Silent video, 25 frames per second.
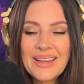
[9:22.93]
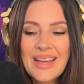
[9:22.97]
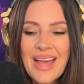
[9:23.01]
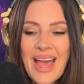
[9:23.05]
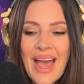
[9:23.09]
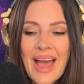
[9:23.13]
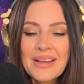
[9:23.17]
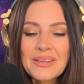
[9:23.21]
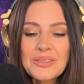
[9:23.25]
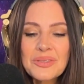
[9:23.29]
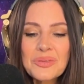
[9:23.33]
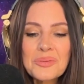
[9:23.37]

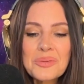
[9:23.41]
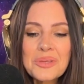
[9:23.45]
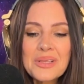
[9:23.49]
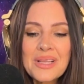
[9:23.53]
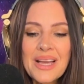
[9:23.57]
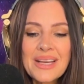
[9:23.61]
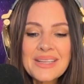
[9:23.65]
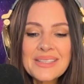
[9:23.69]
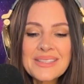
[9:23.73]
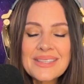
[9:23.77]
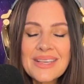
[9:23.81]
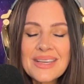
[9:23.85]

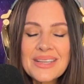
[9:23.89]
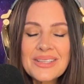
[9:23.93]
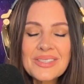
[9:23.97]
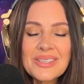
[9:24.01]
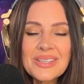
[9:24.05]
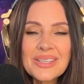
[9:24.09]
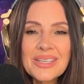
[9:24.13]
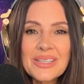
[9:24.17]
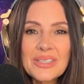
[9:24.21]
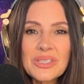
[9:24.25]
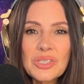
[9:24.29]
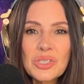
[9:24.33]

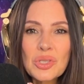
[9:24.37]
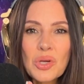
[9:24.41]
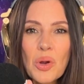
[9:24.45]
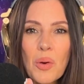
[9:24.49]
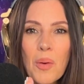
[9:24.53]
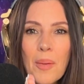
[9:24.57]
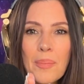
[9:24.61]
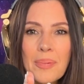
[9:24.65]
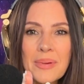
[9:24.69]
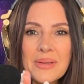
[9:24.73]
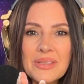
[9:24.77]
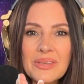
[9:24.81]
Actualization can
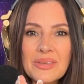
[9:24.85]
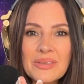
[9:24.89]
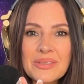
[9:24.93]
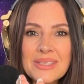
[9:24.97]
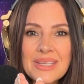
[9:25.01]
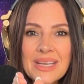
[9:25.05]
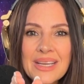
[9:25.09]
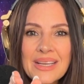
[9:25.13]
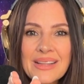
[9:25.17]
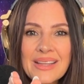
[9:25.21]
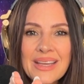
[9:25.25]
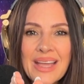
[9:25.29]
show up in your
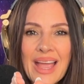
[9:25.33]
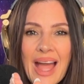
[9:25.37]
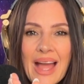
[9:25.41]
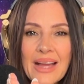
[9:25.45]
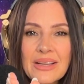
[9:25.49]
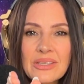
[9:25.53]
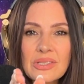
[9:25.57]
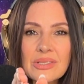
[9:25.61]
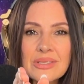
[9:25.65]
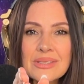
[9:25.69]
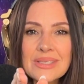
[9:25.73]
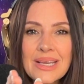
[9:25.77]
daily
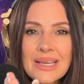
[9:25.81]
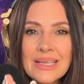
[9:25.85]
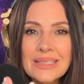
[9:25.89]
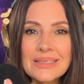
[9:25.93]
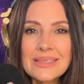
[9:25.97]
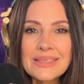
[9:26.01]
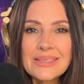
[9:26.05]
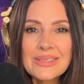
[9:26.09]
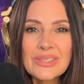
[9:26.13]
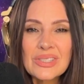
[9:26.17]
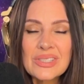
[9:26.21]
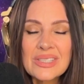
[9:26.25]
actions
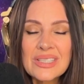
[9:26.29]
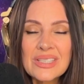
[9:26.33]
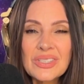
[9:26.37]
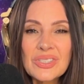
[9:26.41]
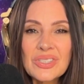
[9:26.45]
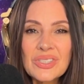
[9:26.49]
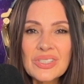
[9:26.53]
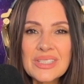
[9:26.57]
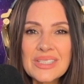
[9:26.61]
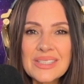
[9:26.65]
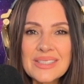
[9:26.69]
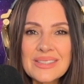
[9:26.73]
and
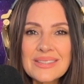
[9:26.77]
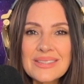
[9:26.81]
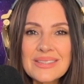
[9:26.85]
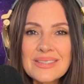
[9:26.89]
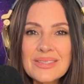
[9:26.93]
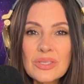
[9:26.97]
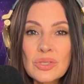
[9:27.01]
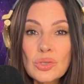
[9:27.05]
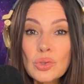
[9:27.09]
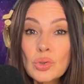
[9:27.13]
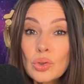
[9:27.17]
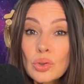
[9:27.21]
decisions
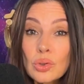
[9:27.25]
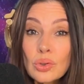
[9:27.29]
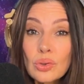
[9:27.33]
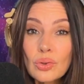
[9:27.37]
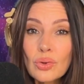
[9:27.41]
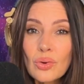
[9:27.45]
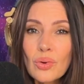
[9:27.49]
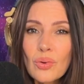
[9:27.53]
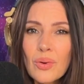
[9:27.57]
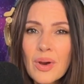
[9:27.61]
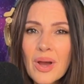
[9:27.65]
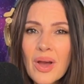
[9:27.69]

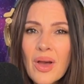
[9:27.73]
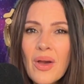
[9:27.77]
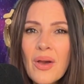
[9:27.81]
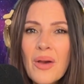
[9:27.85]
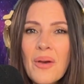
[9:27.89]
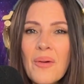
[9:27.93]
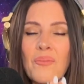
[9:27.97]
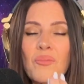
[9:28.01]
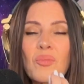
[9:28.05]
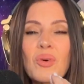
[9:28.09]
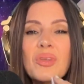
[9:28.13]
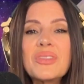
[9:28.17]
too,
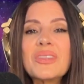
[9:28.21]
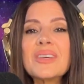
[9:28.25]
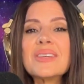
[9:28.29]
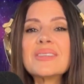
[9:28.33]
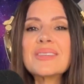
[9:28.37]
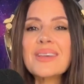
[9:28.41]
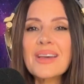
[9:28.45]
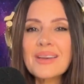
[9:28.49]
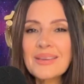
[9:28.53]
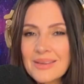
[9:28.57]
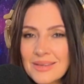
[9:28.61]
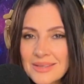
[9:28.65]
with
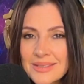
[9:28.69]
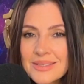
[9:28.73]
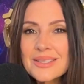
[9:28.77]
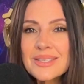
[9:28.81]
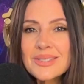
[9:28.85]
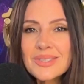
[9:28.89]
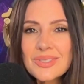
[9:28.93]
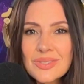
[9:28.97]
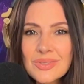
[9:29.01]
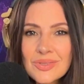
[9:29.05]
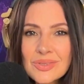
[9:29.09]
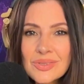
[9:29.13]
this
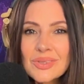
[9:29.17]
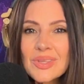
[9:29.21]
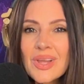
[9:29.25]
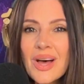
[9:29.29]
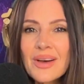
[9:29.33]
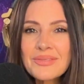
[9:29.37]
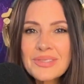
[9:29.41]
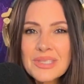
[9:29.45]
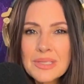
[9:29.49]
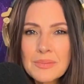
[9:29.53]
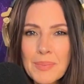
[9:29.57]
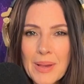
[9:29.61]
unconditional
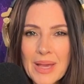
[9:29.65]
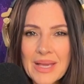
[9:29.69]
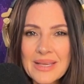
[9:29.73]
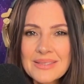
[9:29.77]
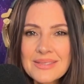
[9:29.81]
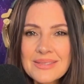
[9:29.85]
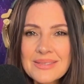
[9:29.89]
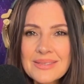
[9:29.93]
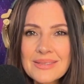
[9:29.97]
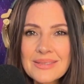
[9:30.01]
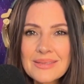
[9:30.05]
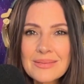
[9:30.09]
love
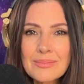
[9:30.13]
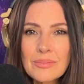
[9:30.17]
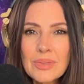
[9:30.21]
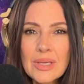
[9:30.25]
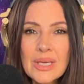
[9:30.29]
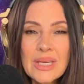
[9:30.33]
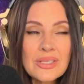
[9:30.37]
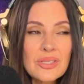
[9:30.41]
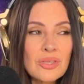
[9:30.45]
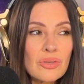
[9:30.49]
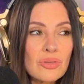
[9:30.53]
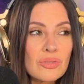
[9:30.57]
space,
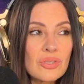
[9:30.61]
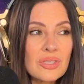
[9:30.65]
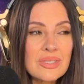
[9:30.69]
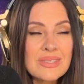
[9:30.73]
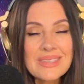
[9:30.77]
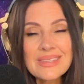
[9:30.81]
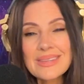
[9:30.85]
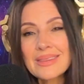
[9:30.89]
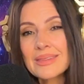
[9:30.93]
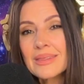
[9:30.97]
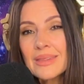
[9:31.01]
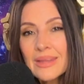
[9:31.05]
because you're
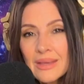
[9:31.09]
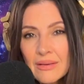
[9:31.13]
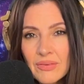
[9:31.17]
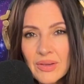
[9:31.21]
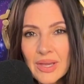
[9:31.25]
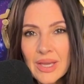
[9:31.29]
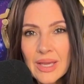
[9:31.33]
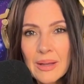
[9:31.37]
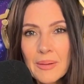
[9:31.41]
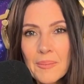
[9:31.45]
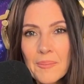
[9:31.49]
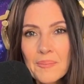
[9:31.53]
just
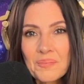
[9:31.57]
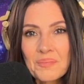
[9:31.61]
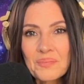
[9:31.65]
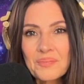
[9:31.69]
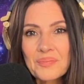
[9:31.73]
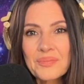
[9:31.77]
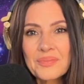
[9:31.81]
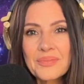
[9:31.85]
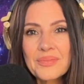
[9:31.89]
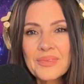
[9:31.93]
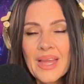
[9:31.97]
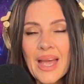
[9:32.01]
living
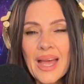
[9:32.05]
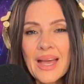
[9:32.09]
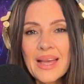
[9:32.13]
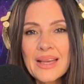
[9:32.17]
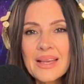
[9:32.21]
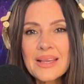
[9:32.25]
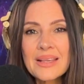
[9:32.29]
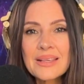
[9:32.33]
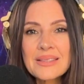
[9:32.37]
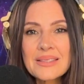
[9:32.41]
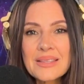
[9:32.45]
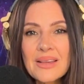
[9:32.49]

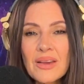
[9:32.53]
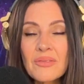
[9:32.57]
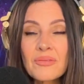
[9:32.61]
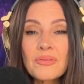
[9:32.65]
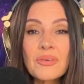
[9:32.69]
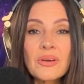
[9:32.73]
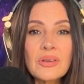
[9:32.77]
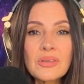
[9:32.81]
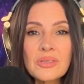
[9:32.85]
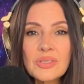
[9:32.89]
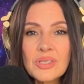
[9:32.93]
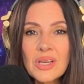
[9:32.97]
as a
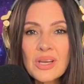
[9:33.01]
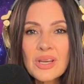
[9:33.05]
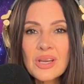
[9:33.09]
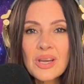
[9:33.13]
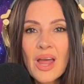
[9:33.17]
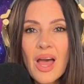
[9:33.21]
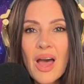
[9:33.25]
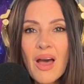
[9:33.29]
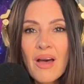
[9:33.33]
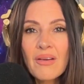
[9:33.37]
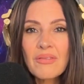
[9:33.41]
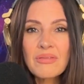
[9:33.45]

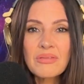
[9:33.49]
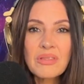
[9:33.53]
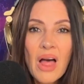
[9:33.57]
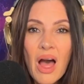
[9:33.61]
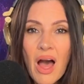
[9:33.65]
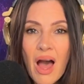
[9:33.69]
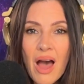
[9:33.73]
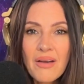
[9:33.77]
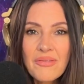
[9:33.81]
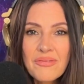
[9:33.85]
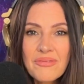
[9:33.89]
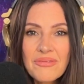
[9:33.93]
version of
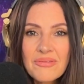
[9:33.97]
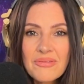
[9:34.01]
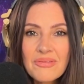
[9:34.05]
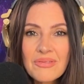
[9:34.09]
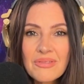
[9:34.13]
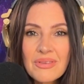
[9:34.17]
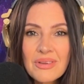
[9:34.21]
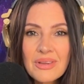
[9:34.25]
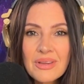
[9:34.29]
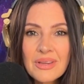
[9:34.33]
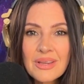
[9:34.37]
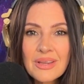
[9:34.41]
love
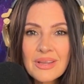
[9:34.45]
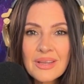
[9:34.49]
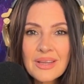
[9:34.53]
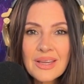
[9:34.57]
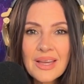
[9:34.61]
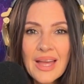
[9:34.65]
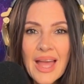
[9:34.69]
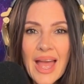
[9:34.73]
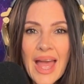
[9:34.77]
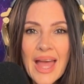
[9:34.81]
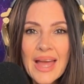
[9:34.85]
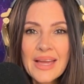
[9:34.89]

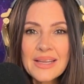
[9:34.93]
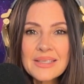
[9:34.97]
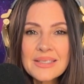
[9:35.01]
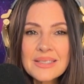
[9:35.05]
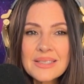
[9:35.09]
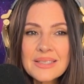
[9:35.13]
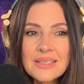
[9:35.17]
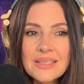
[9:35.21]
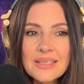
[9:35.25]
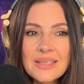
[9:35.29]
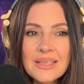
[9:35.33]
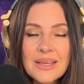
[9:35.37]

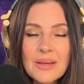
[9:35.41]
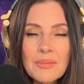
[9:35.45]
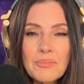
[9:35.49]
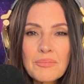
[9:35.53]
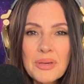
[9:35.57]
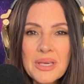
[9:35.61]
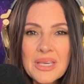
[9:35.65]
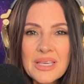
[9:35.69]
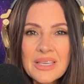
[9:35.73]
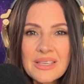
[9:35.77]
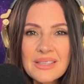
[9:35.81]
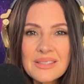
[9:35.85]
and
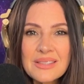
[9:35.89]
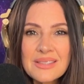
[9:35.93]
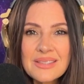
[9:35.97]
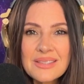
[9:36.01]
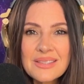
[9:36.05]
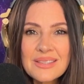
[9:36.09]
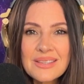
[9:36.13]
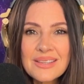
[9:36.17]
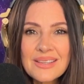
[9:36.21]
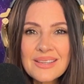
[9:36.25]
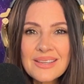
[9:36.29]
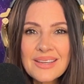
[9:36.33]

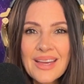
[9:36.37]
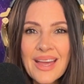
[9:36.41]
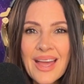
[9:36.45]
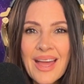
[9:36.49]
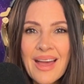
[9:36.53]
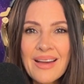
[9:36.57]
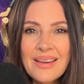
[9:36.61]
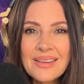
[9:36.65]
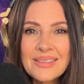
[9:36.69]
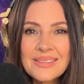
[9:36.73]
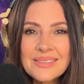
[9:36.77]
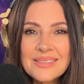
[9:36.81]
peace
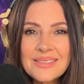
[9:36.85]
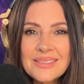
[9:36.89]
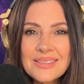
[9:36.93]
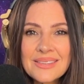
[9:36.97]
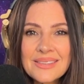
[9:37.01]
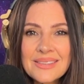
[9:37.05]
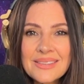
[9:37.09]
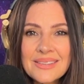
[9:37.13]
and